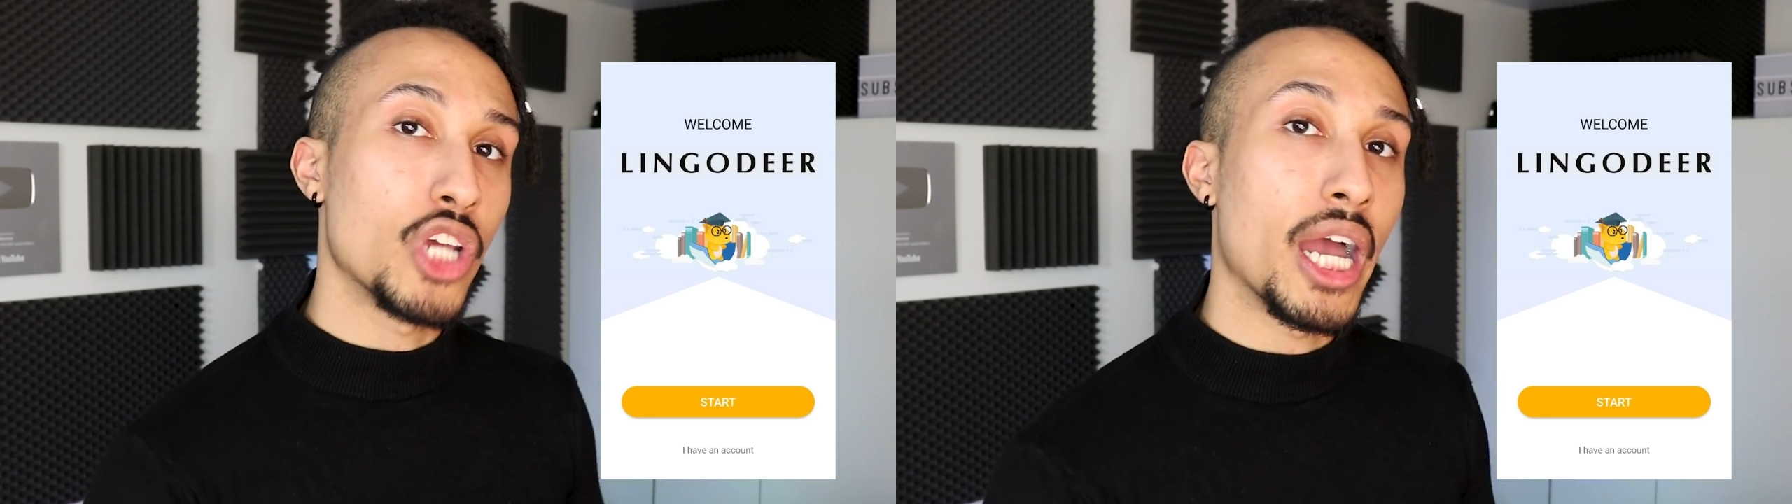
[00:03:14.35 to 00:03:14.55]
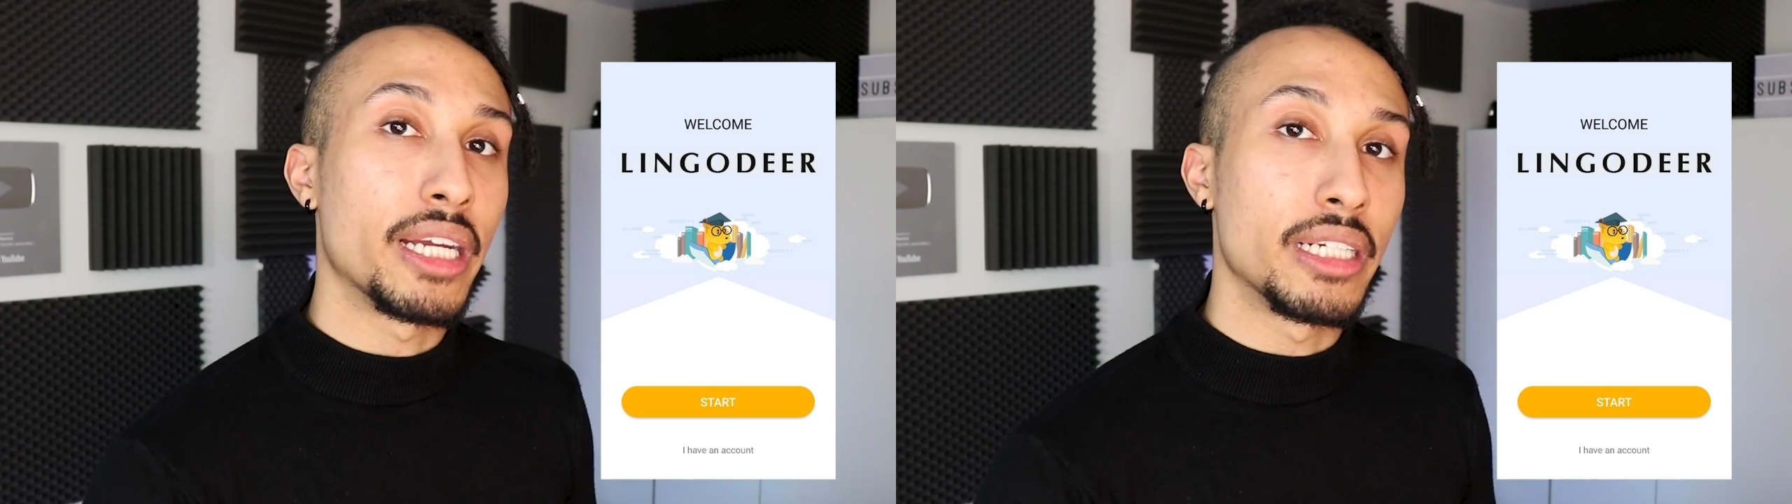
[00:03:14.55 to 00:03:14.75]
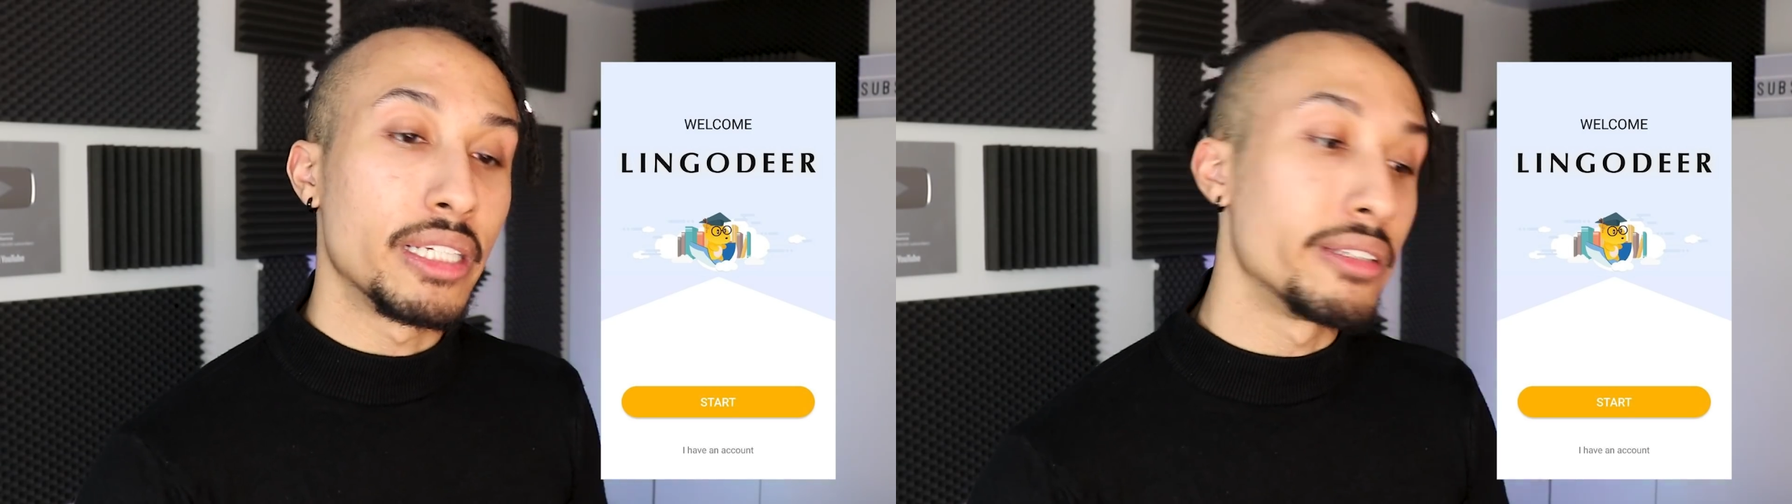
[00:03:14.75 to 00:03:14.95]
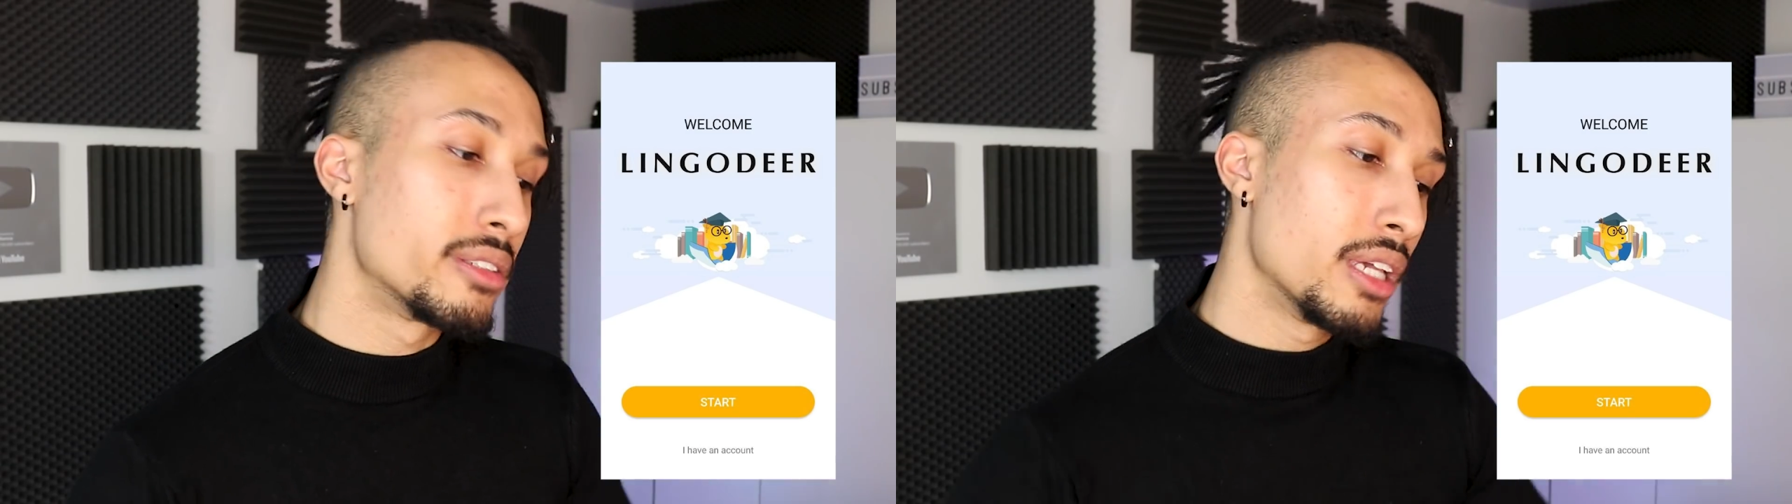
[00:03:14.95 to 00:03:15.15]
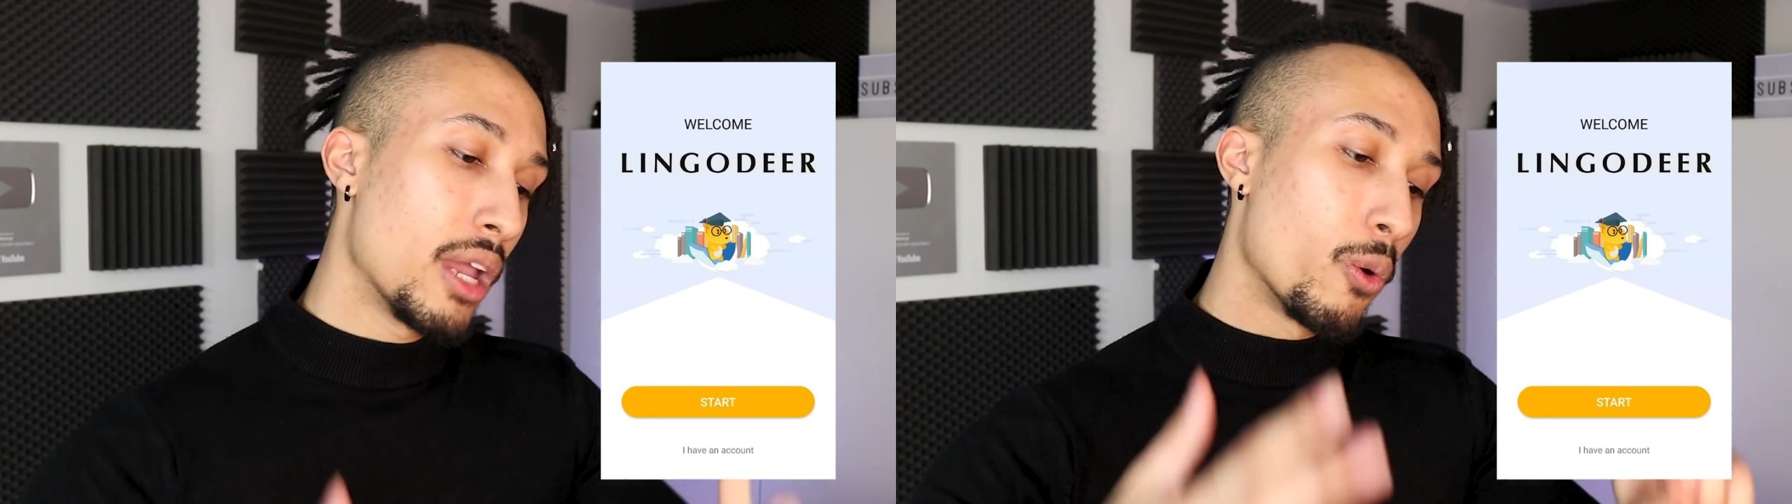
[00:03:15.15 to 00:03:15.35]

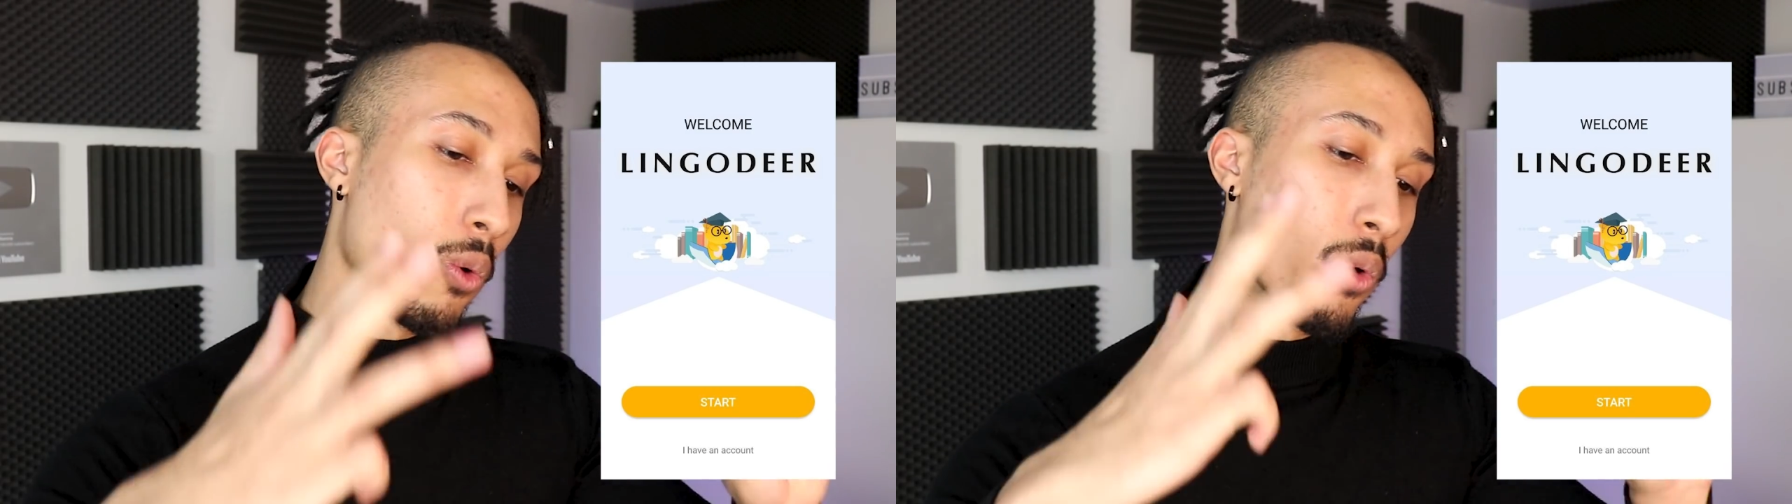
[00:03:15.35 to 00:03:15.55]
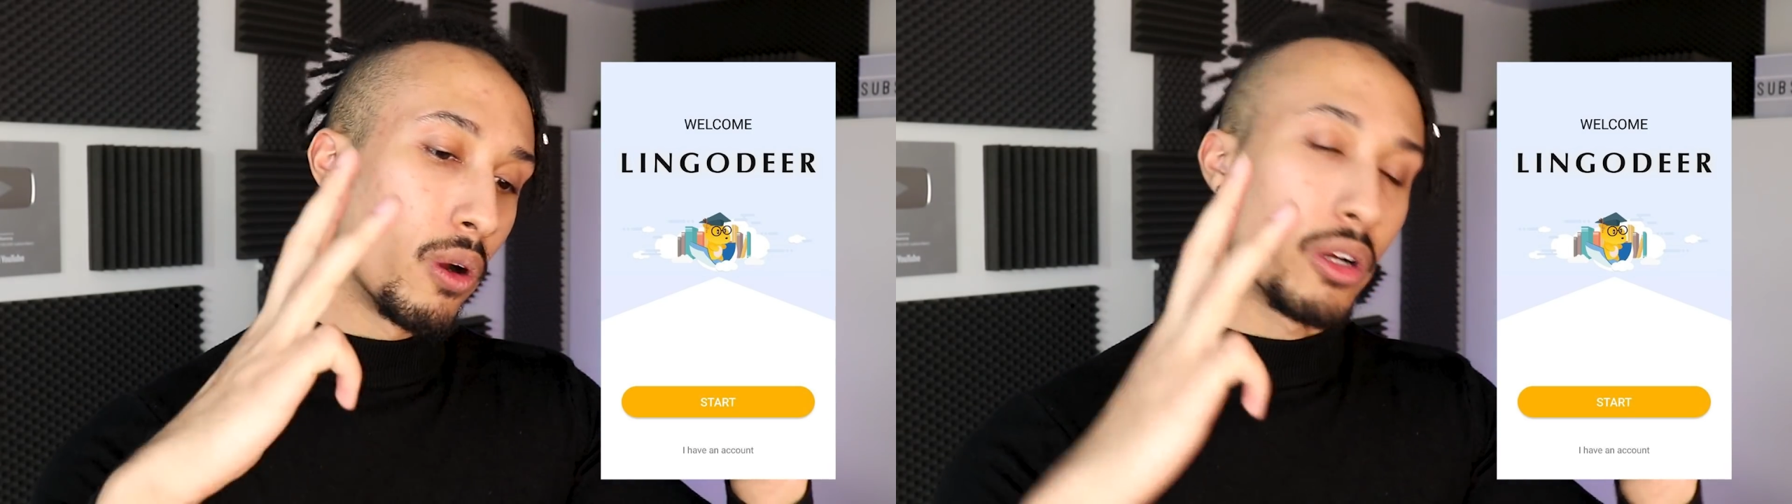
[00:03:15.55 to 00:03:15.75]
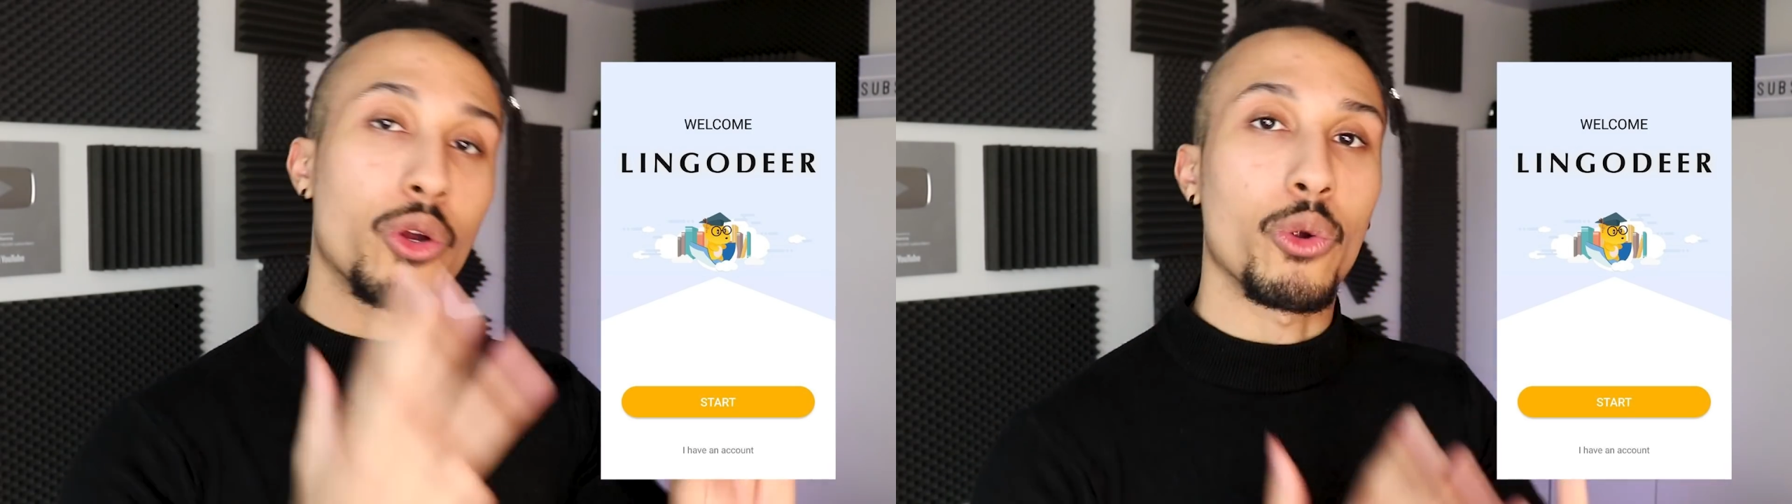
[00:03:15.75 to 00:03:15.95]
Chinese, or